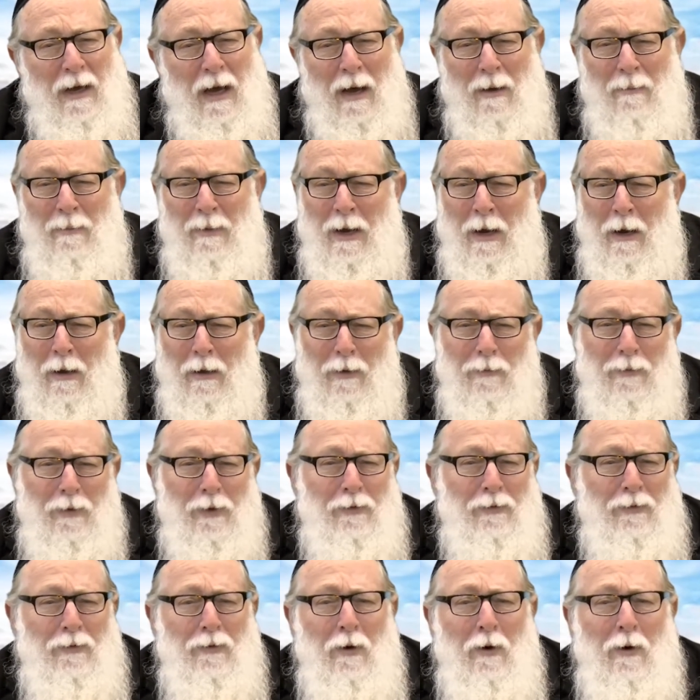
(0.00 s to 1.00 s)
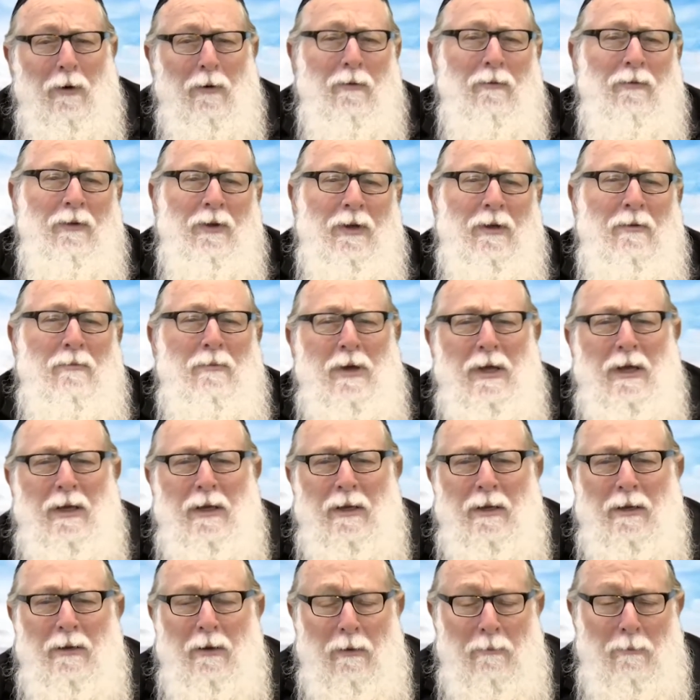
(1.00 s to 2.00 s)
I mean, all of us know of the
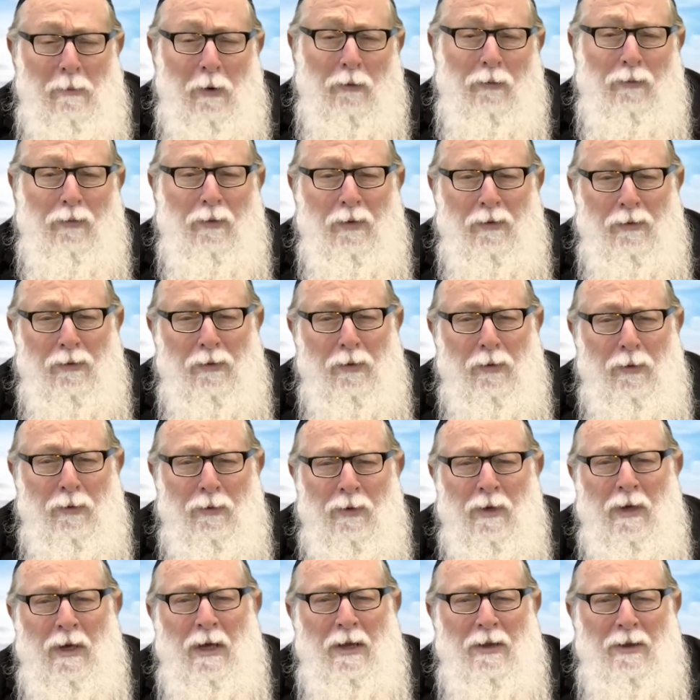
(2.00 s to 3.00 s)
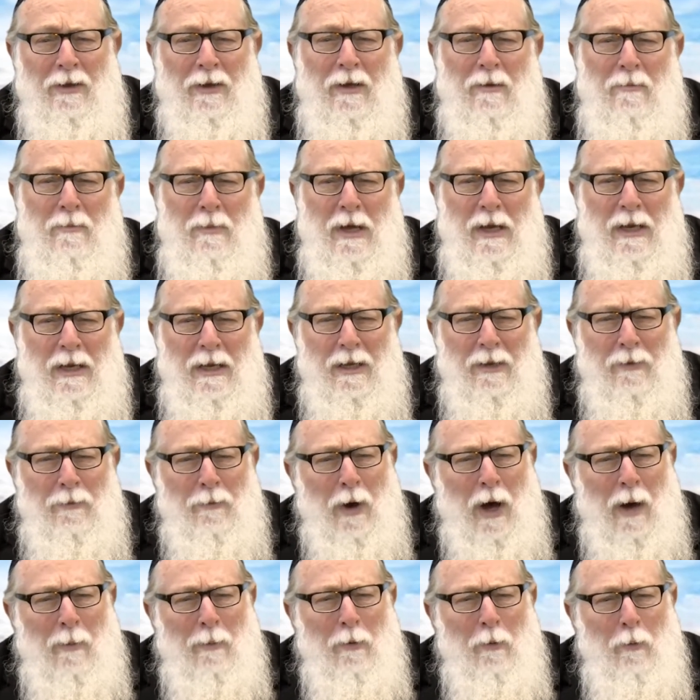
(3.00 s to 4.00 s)
comedian, or most of us do, the comedian
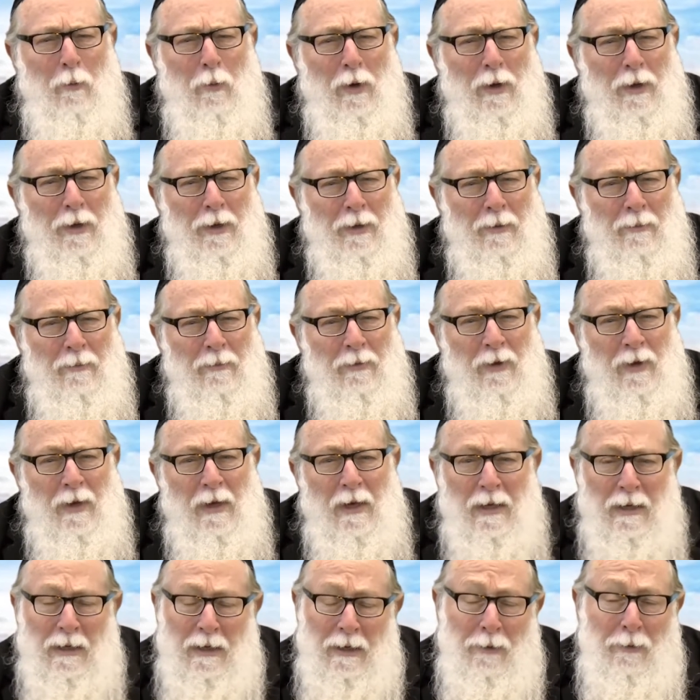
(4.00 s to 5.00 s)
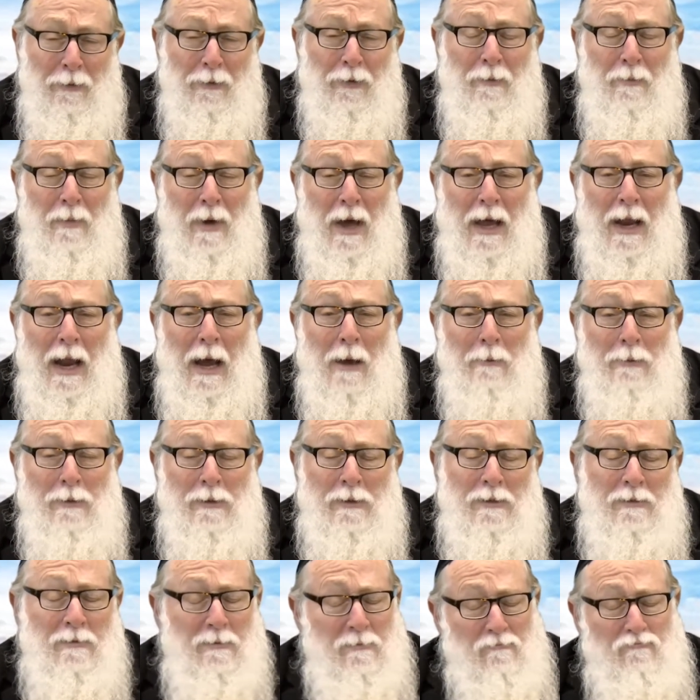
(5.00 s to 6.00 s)
Robin Williams. He was a man I
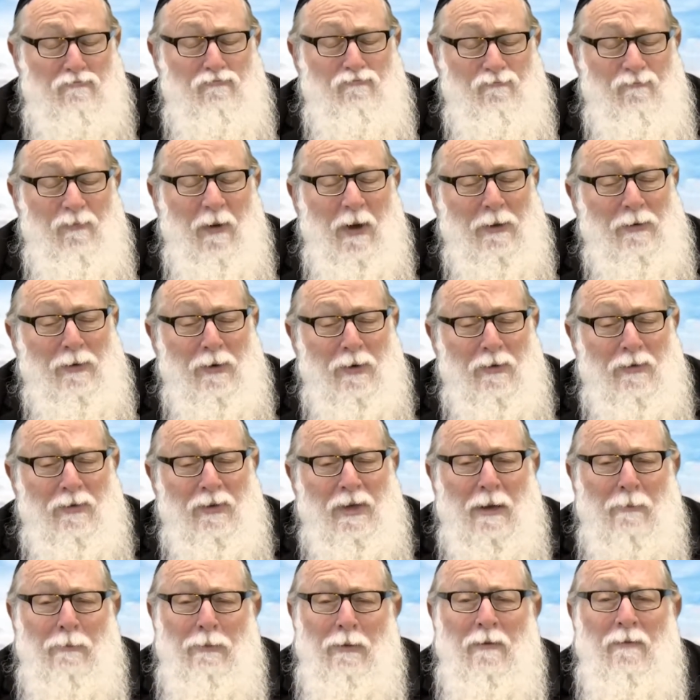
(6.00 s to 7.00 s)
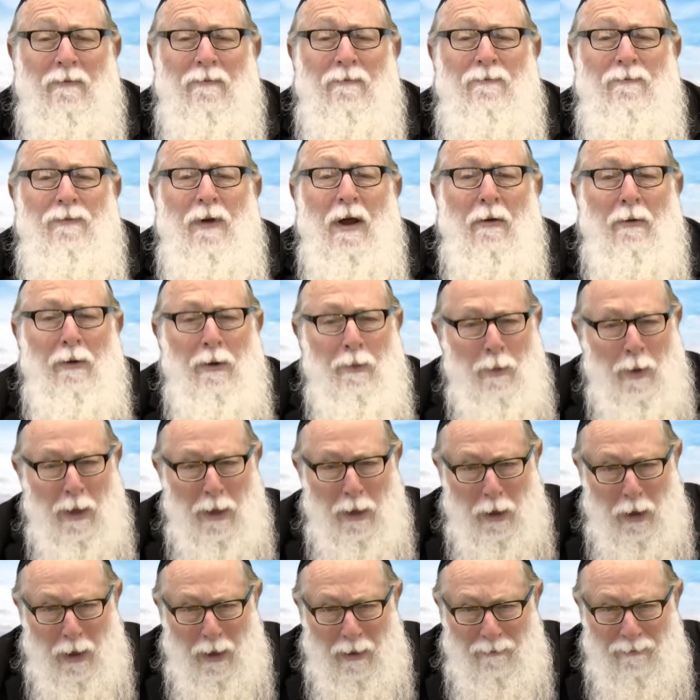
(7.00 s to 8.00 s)
would venture to say was very
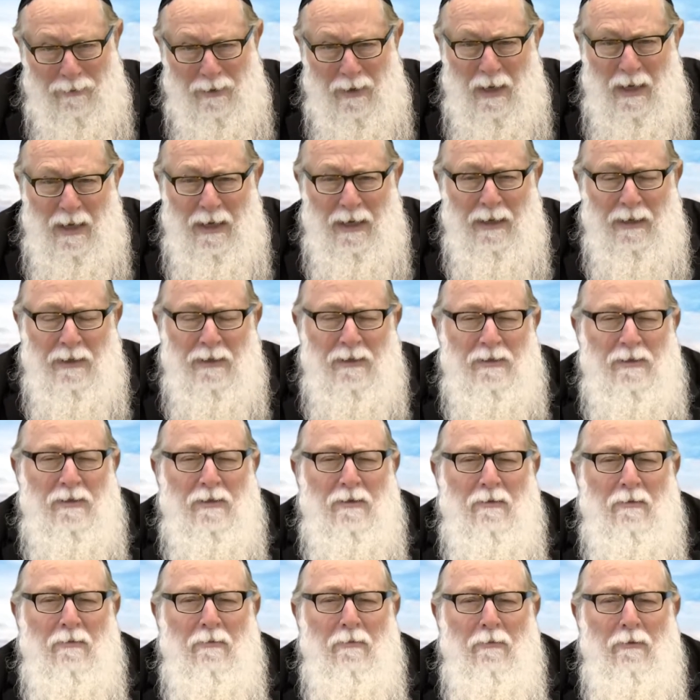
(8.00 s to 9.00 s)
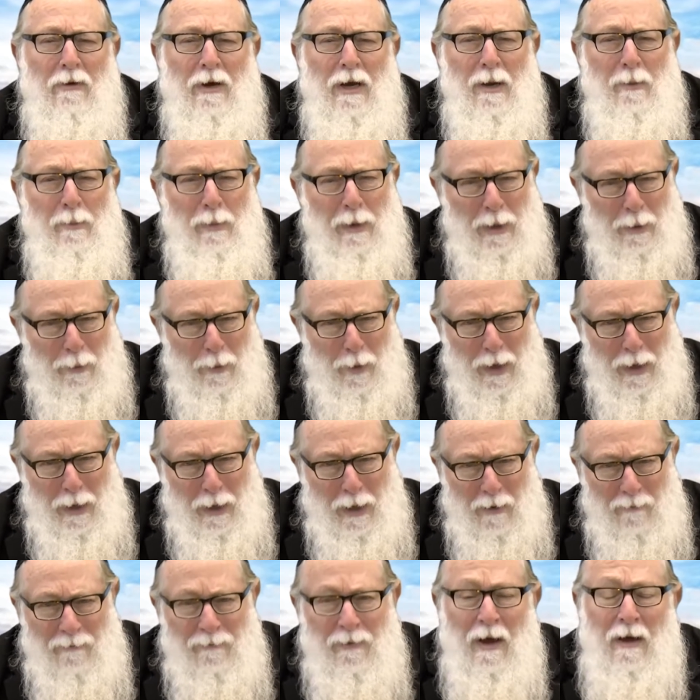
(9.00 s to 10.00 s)
well off, extremely
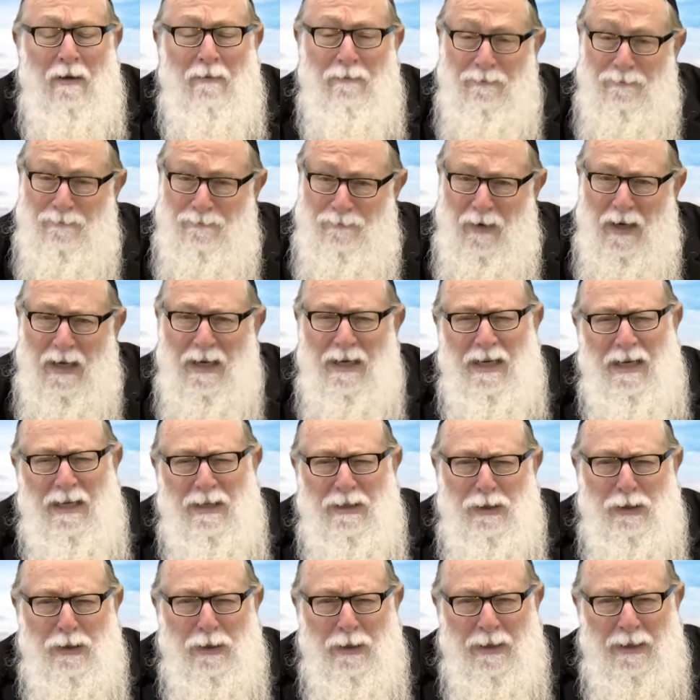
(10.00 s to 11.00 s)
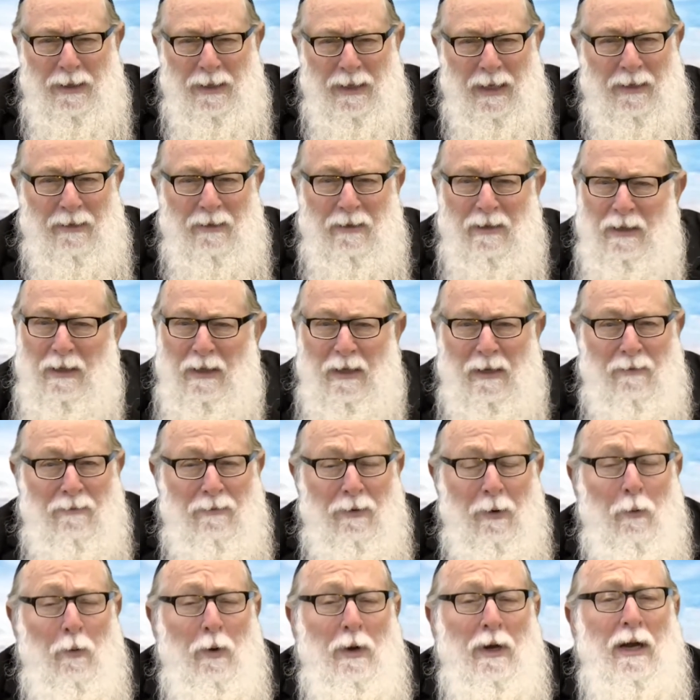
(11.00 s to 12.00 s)
well off financially, yet
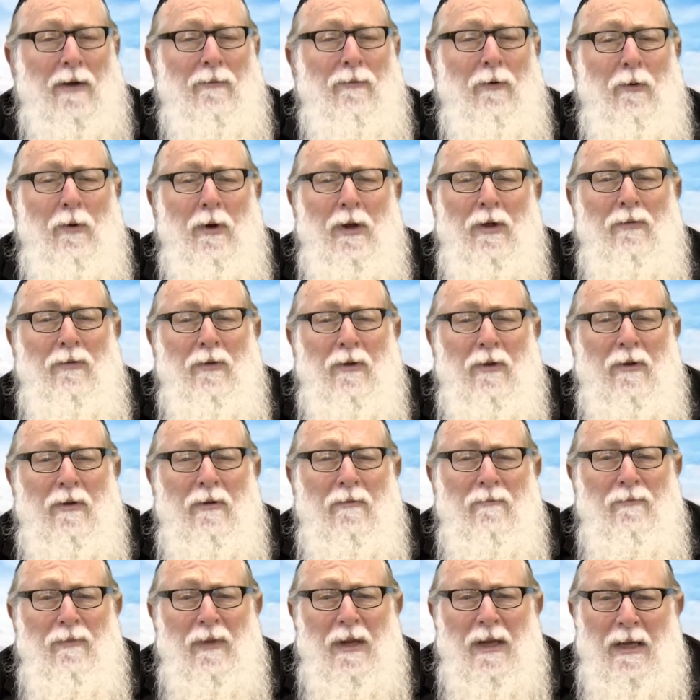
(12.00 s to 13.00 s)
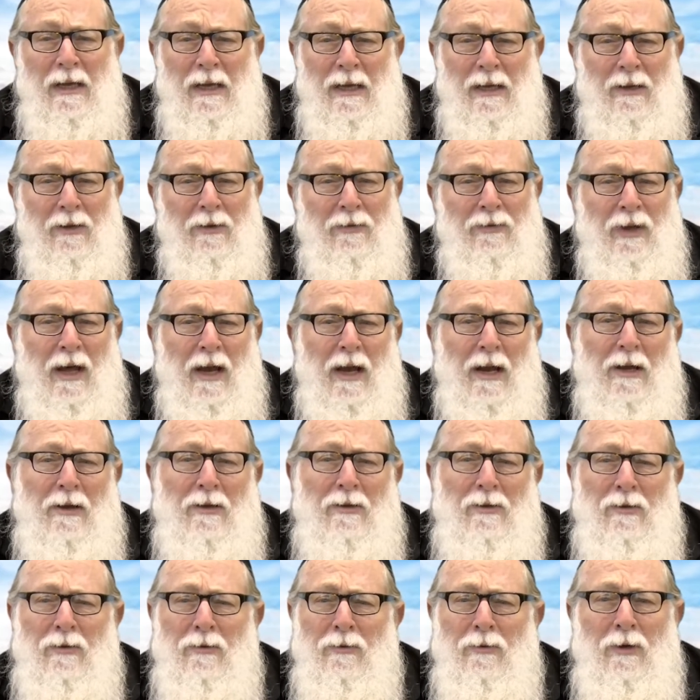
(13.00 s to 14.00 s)
for whatever reason, he
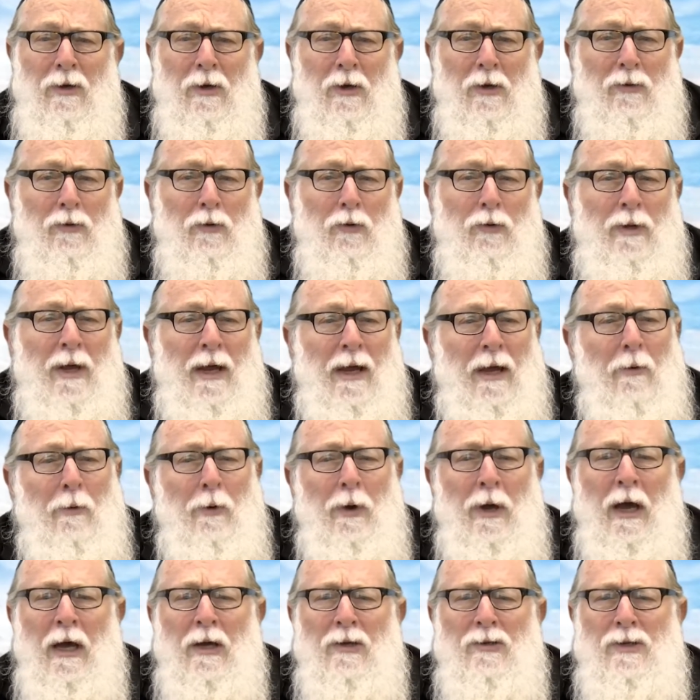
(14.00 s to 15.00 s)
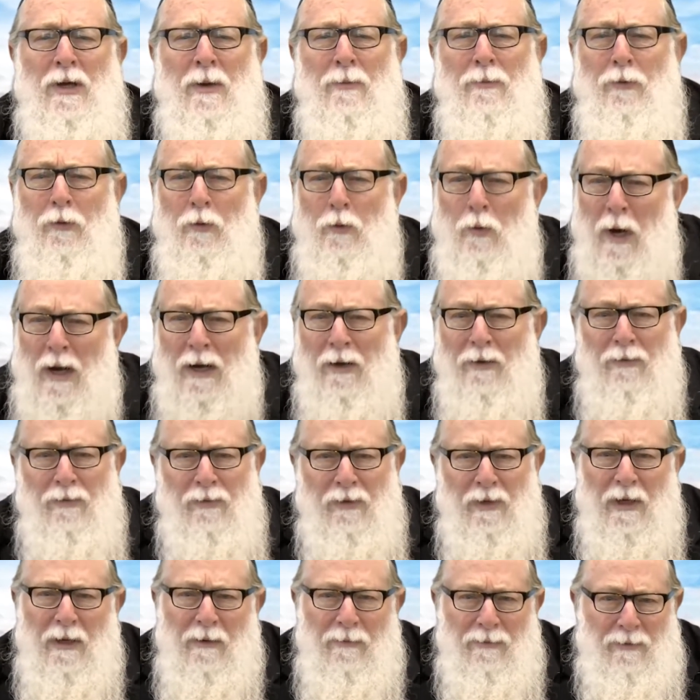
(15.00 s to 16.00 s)
decided to take away Hashem's
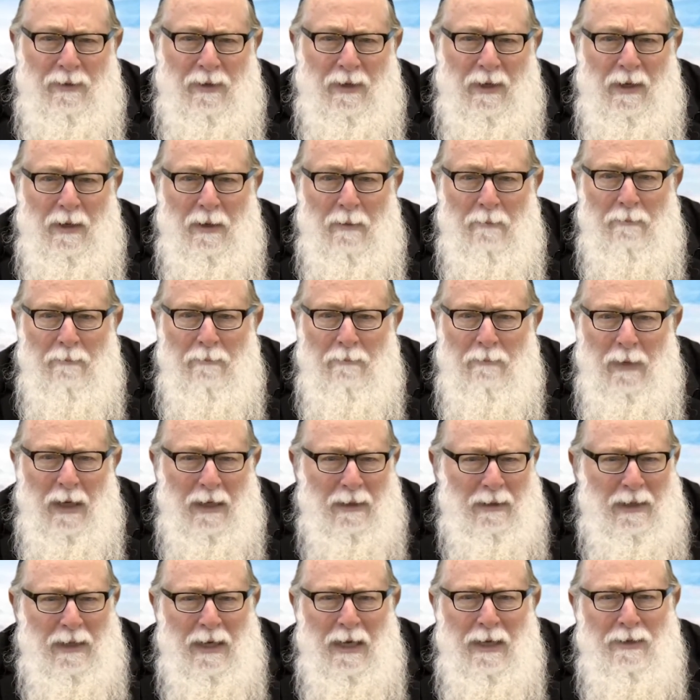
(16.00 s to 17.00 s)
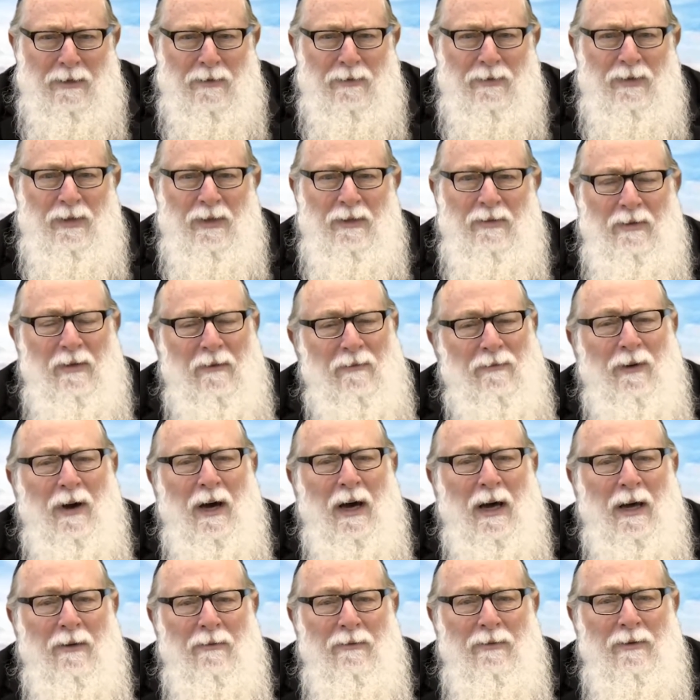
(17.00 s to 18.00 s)
greatest gift at the age of
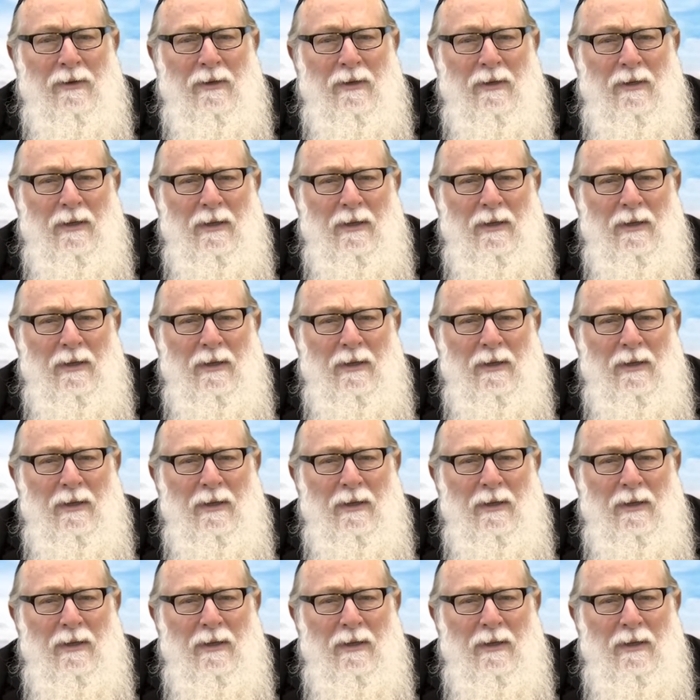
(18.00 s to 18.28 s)
65.